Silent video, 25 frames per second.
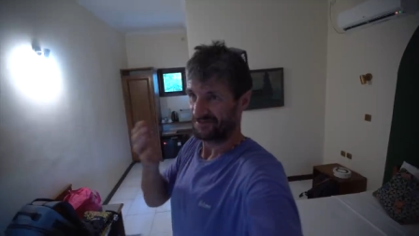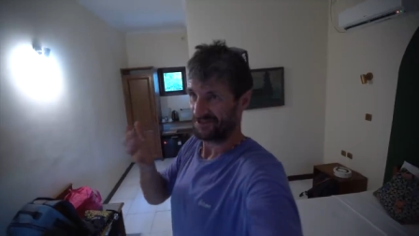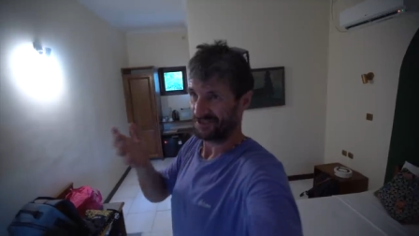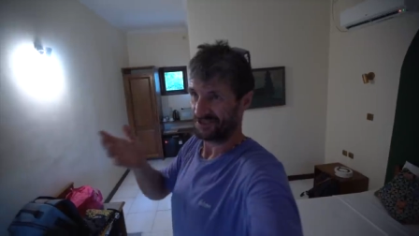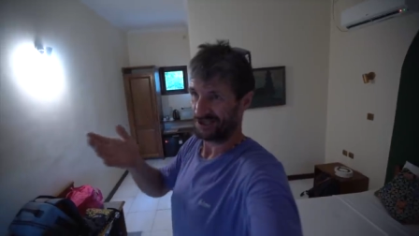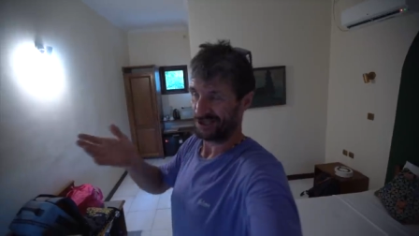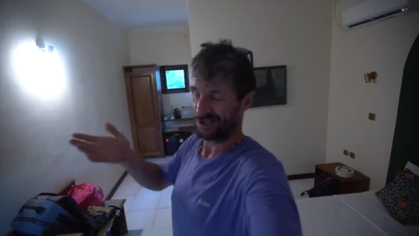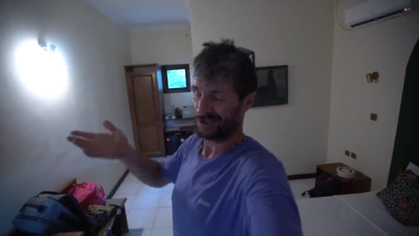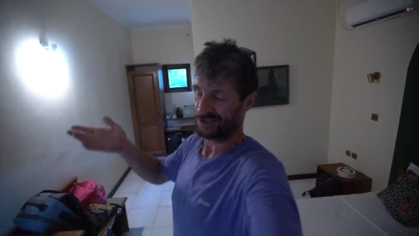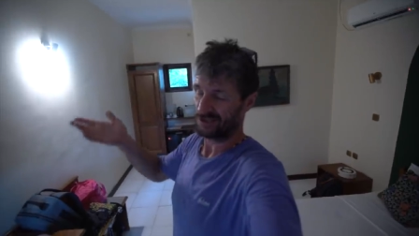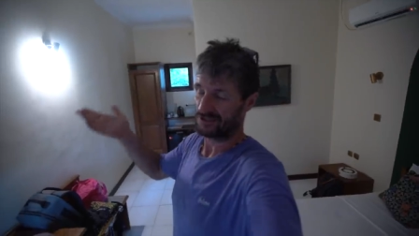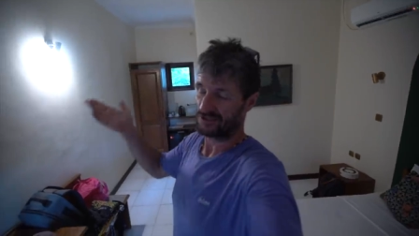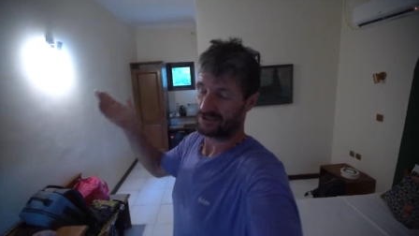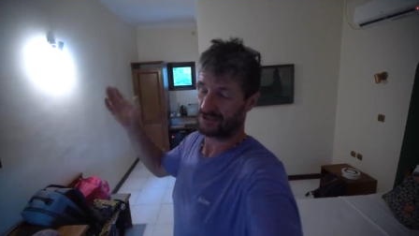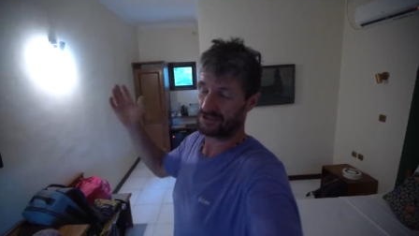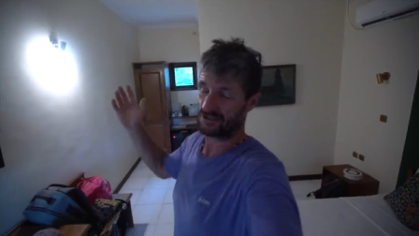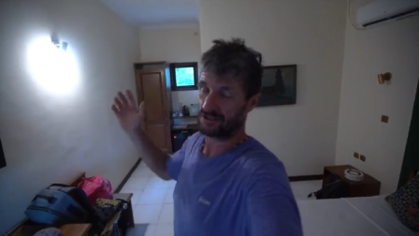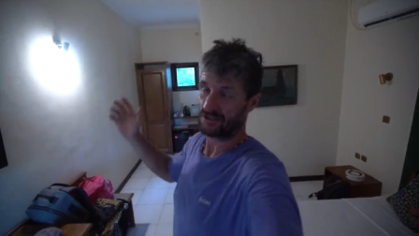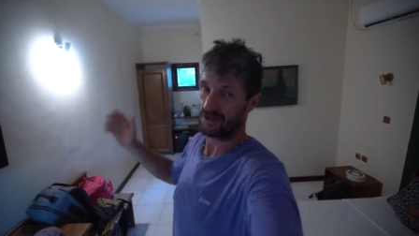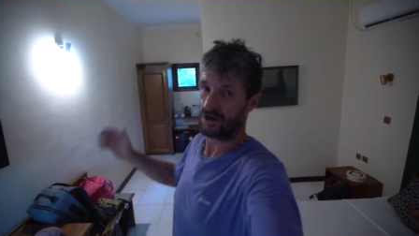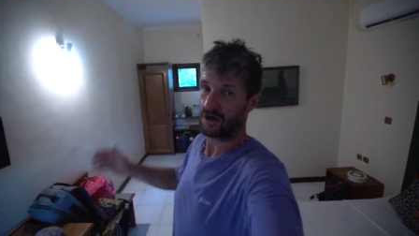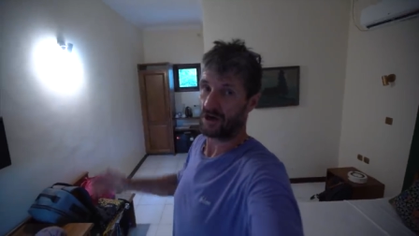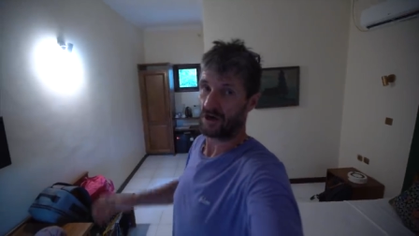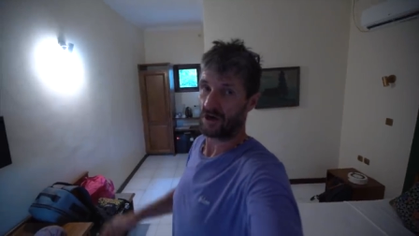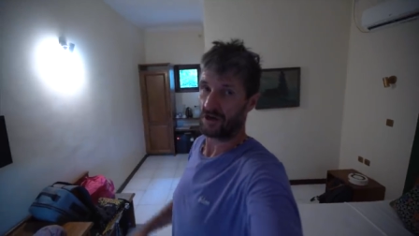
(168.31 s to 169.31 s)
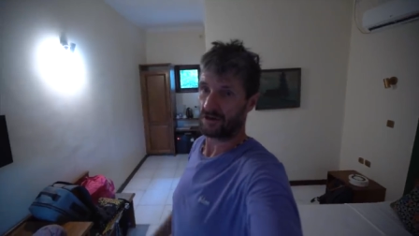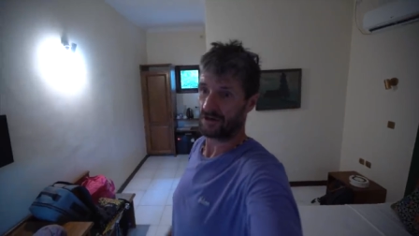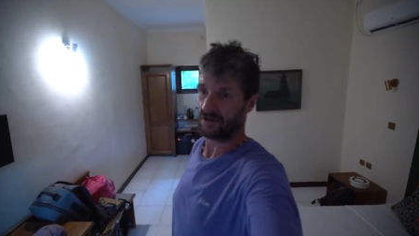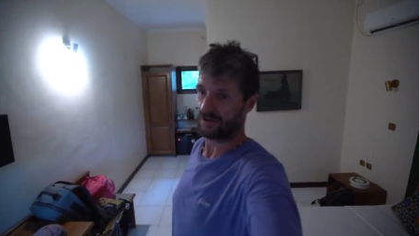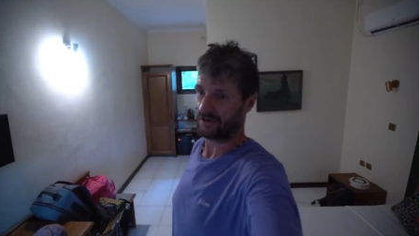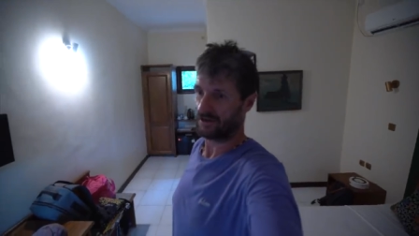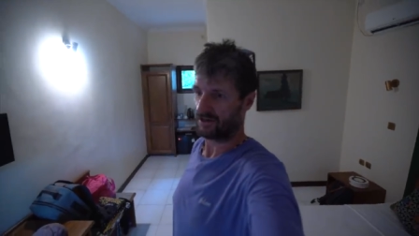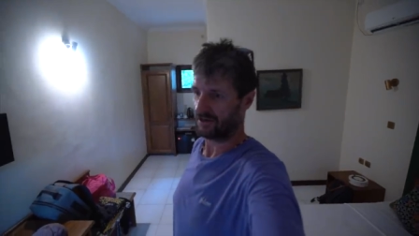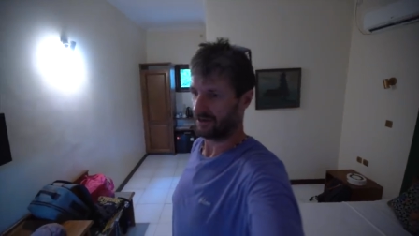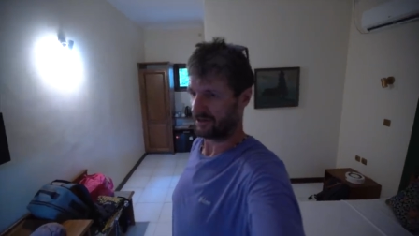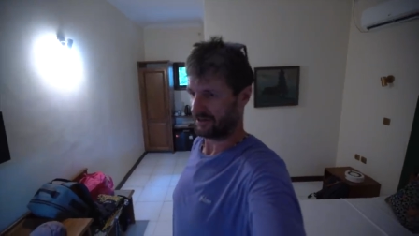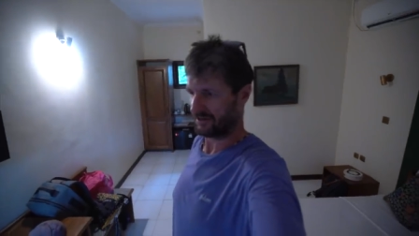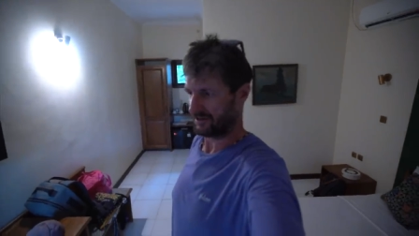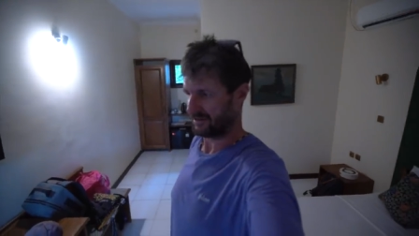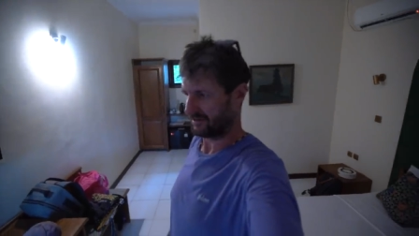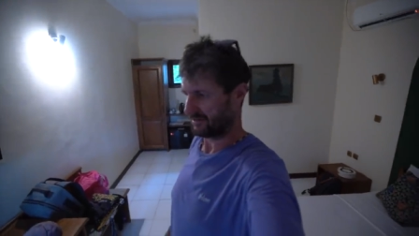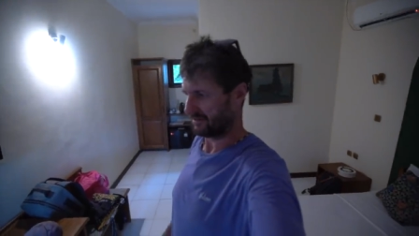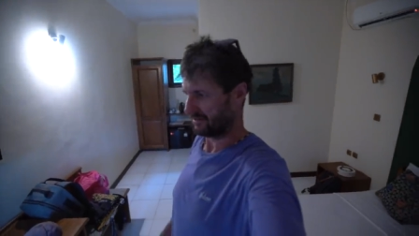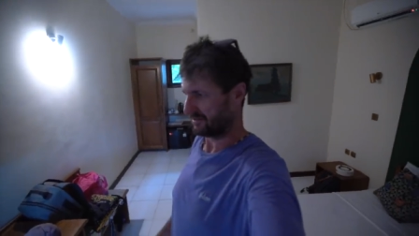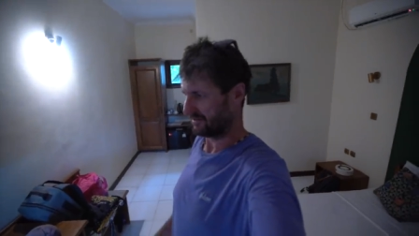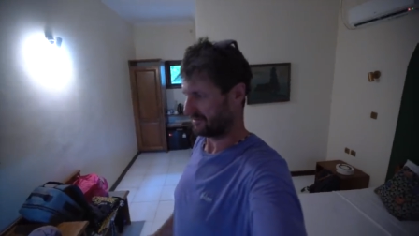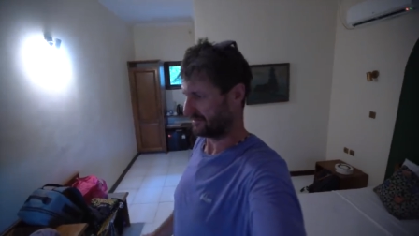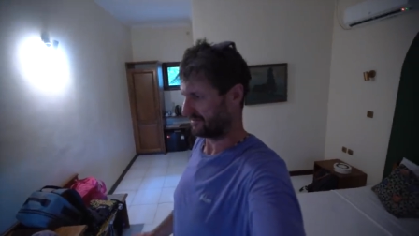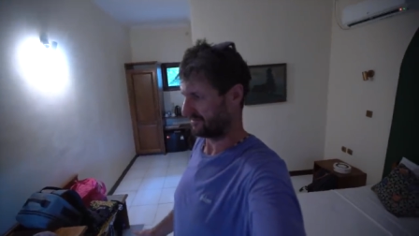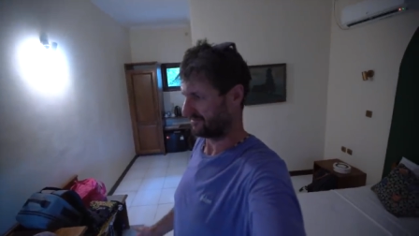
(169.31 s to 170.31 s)
you know, it's just hot and
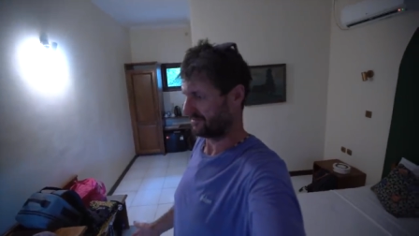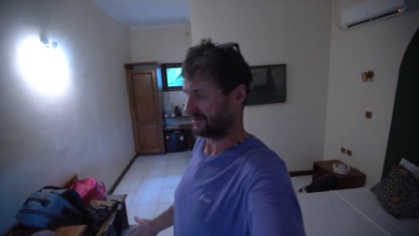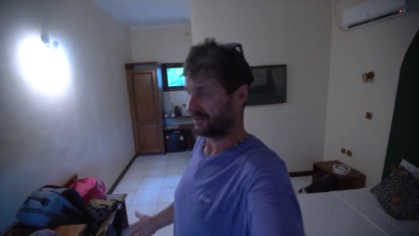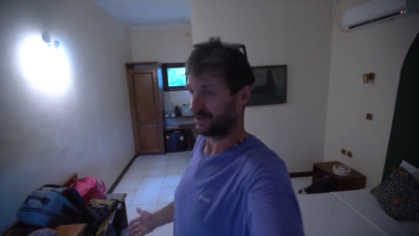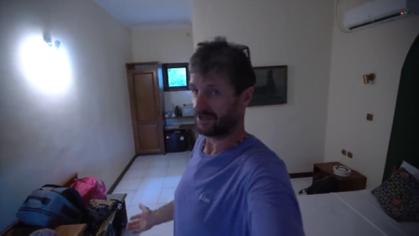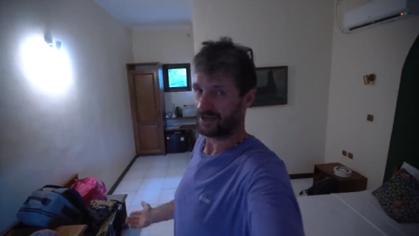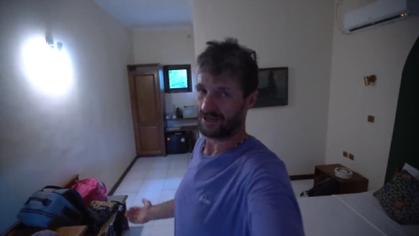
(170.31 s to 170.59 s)
you